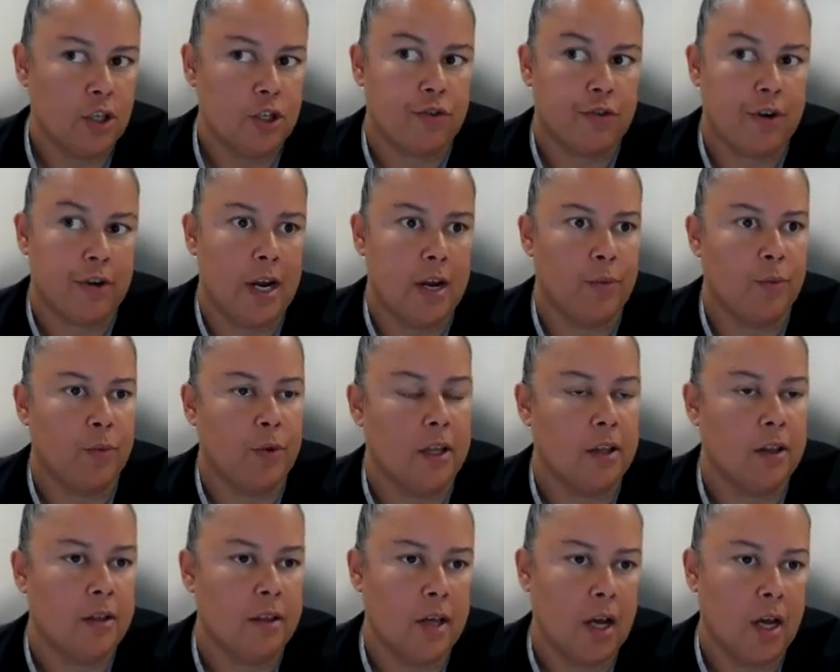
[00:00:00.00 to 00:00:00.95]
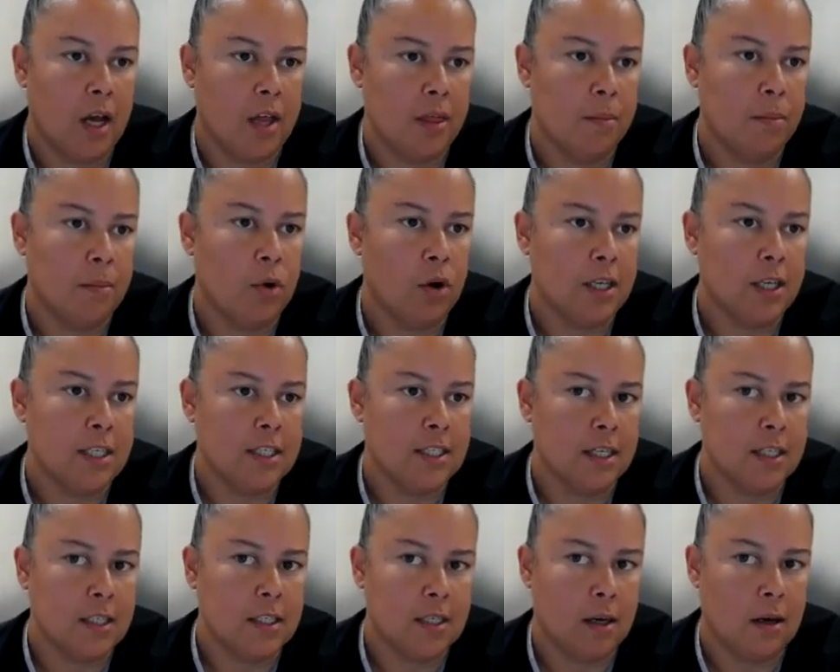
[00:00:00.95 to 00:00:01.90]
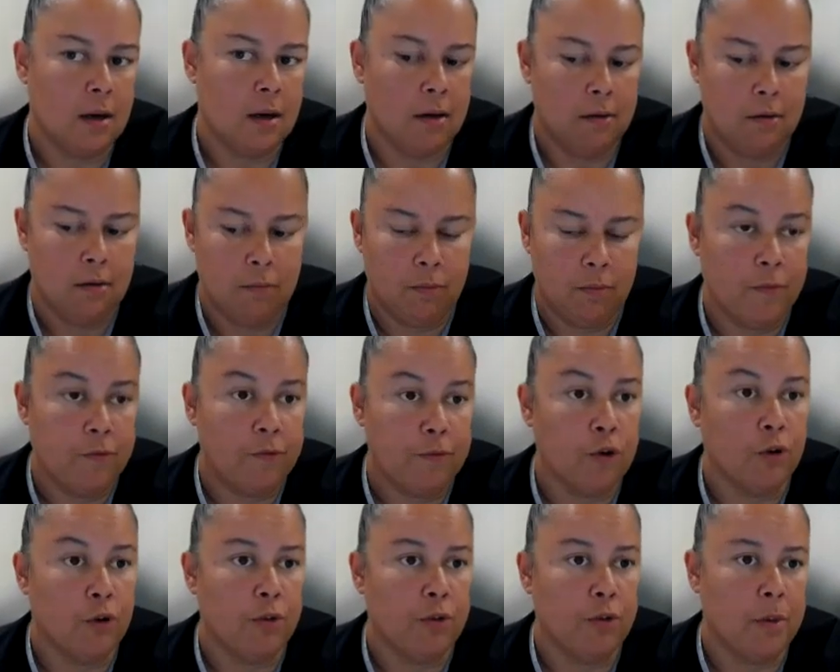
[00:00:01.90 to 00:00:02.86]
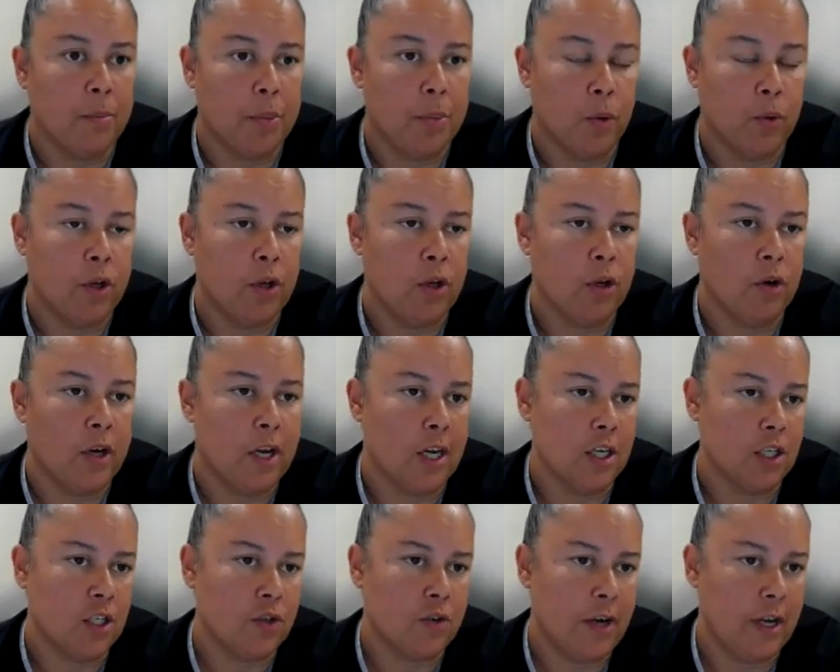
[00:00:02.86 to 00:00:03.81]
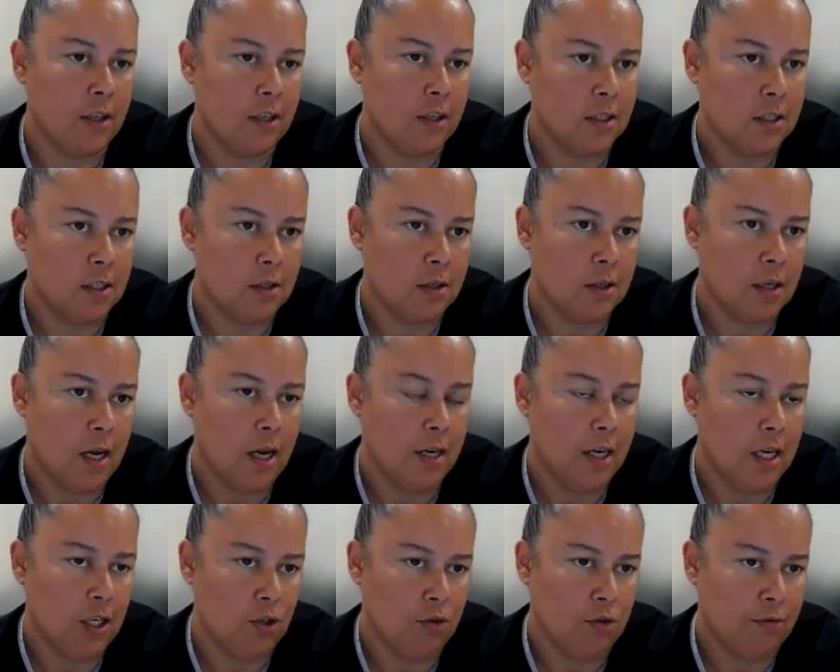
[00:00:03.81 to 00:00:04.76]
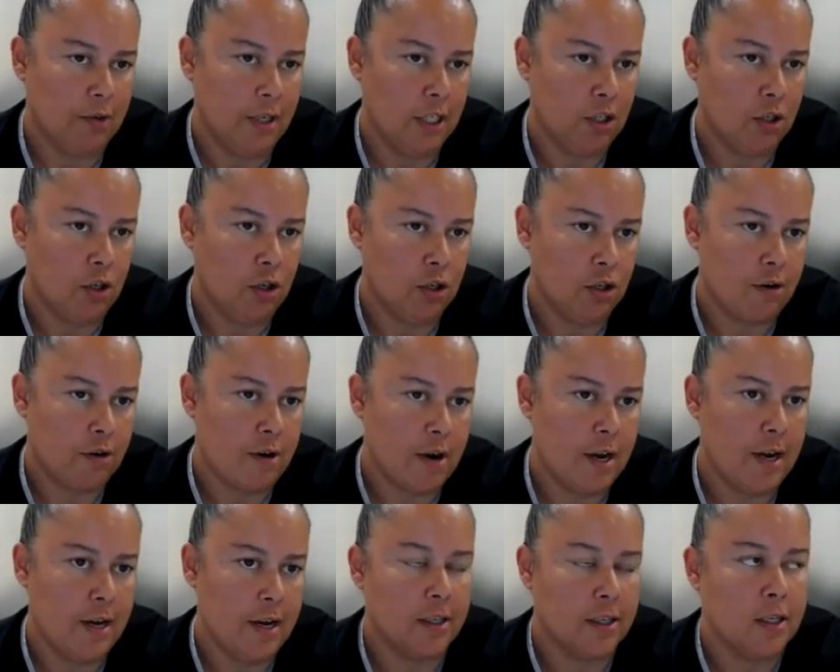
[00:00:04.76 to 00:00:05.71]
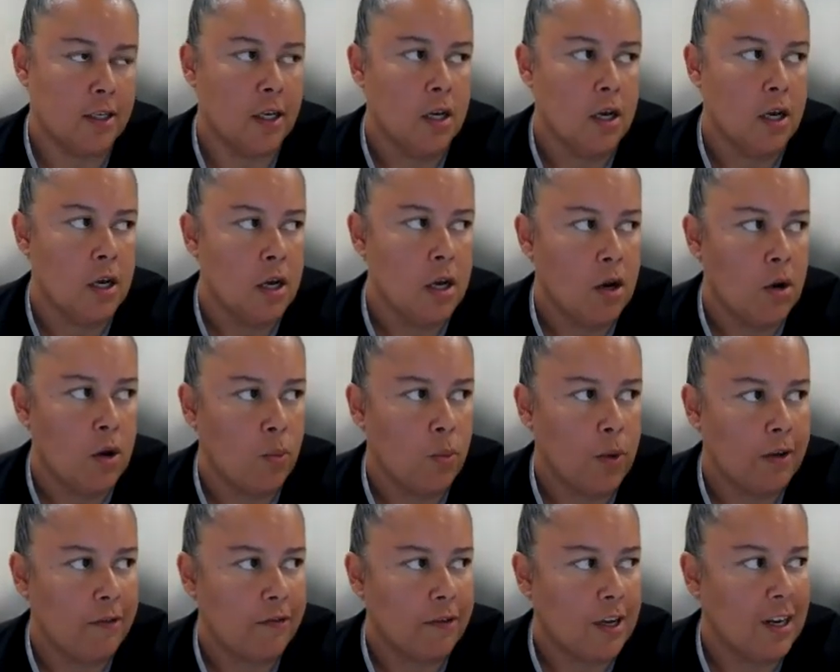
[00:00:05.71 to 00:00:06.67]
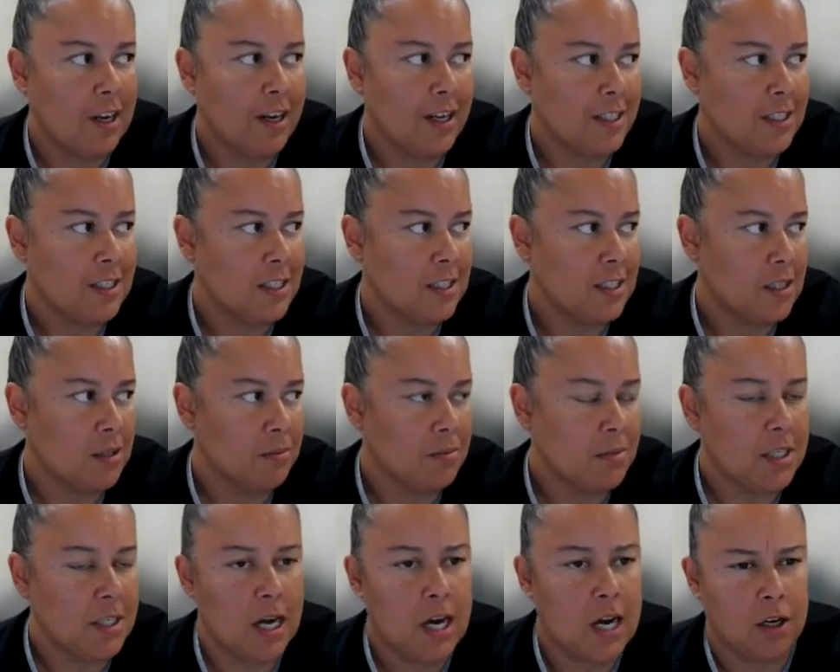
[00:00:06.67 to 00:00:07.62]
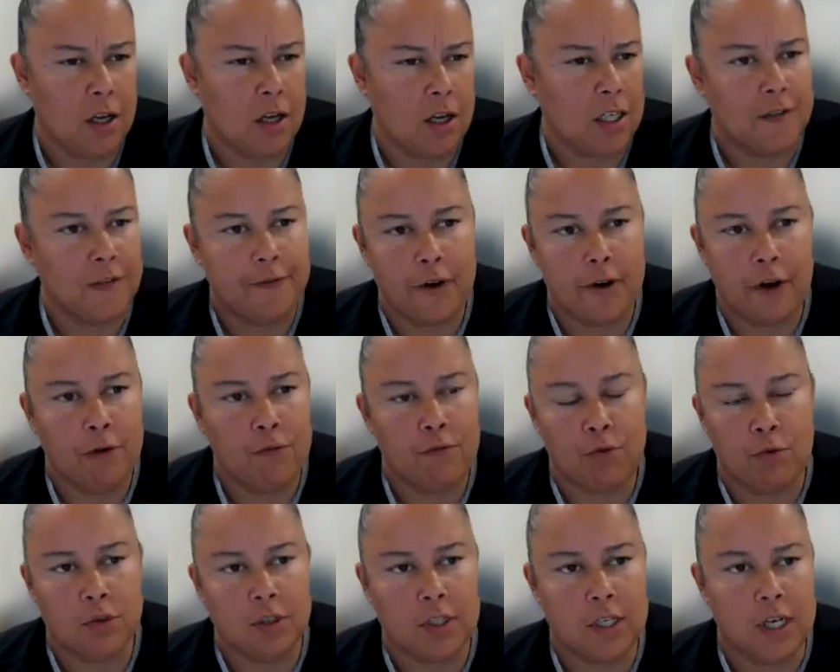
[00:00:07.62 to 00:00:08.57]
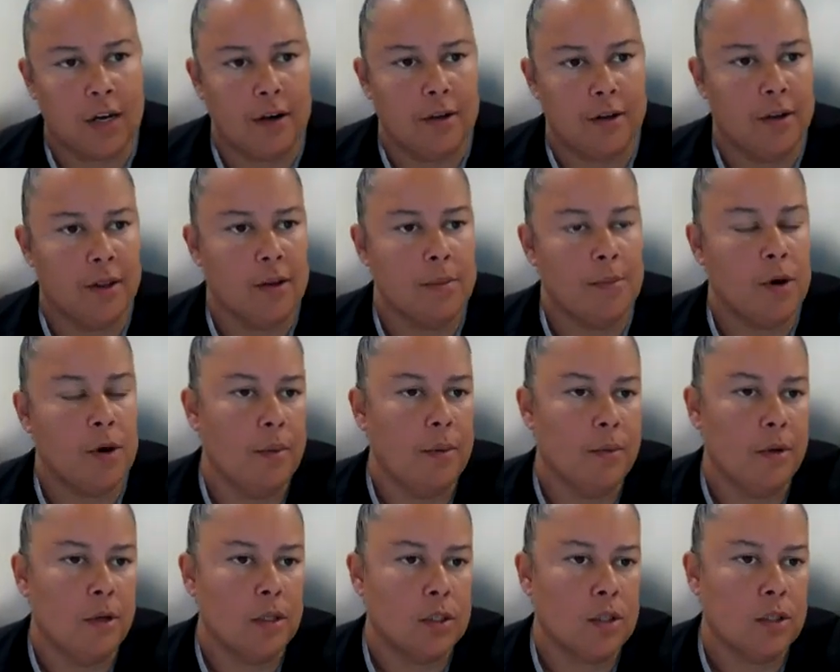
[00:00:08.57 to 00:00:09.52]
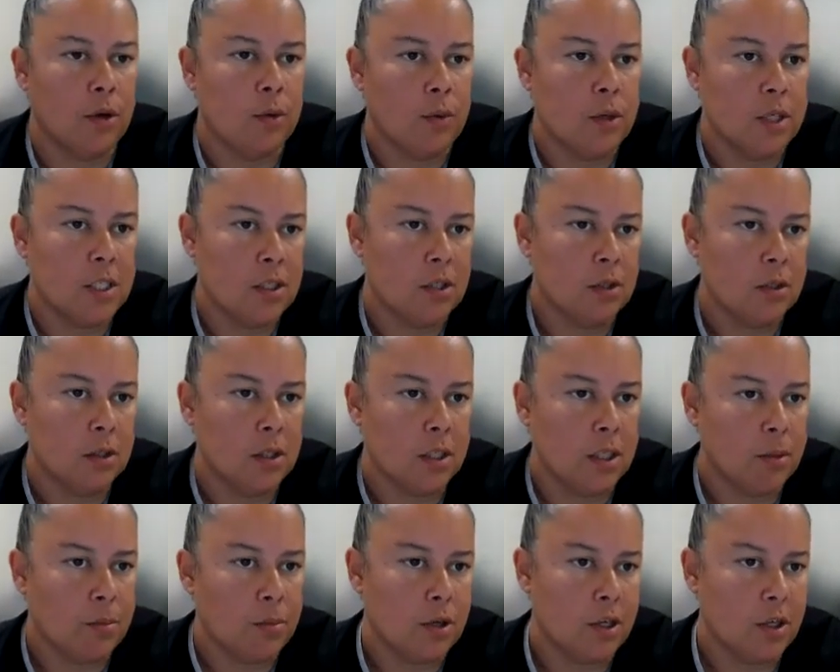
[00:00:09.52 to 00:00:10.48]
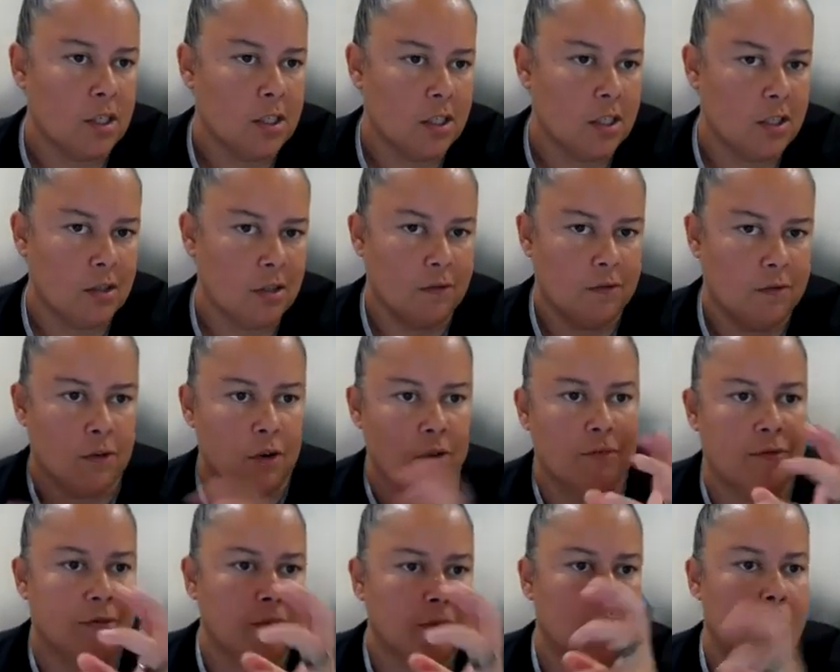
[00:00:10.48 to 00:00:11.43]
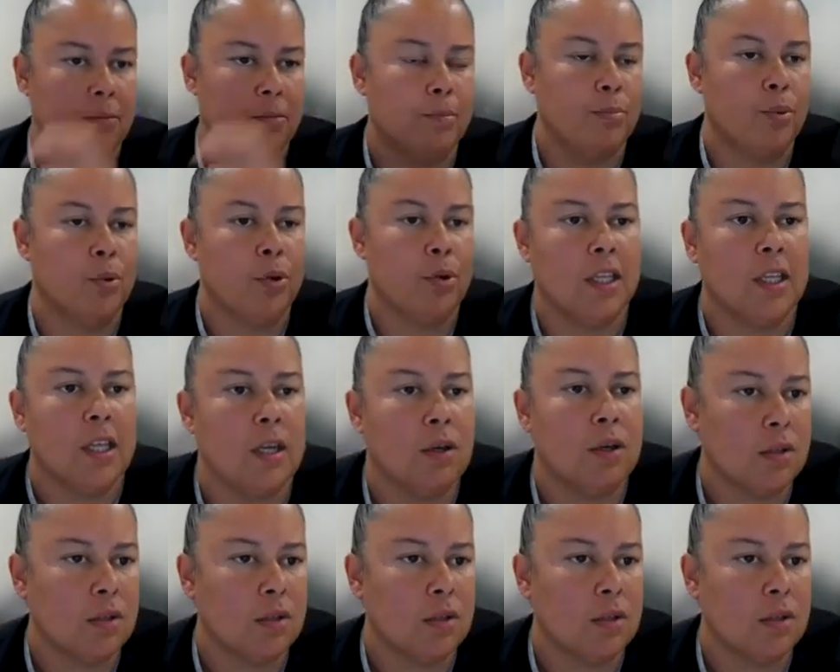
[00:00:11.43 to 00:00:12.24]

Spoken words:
grant with the Molly Centre for the Building on Our Strengths National Research Grant, we've collected some data. Like, it's very raw data at the moment, so we're still in the process of putting that all